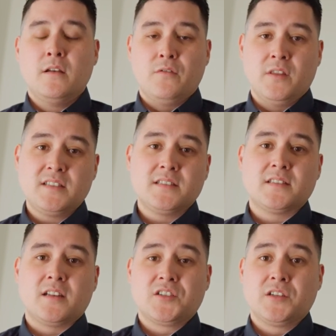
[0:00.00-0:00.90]
For this
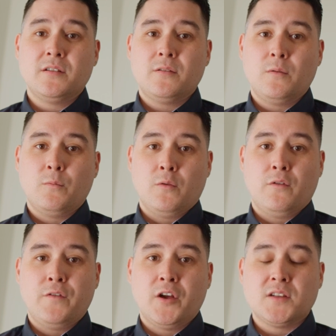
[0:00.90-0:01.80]
discussion, we will
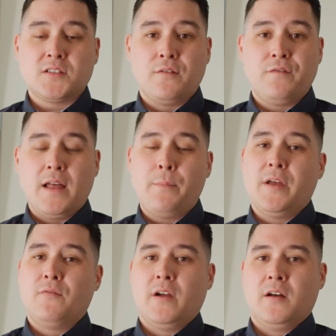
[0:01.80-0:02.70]
focus on
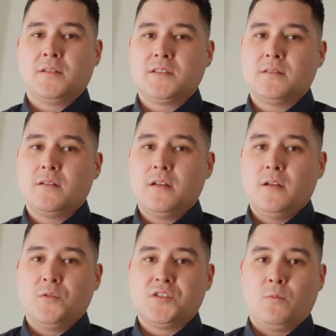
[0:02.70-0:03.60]
flatbed routers,
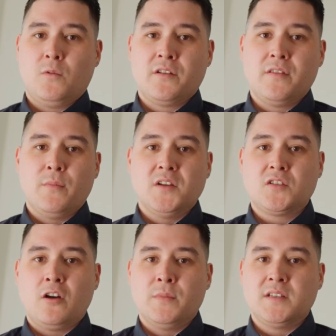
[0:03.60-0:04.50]
which are one of the most
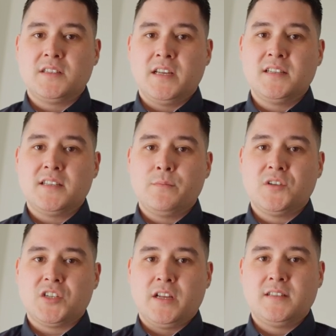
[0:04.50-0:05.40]
common CNC
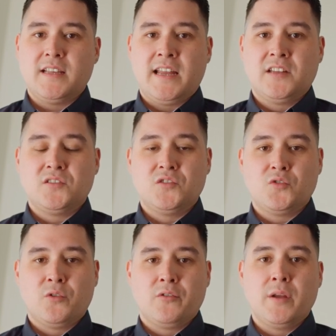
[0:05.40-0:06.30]
machines added to joinery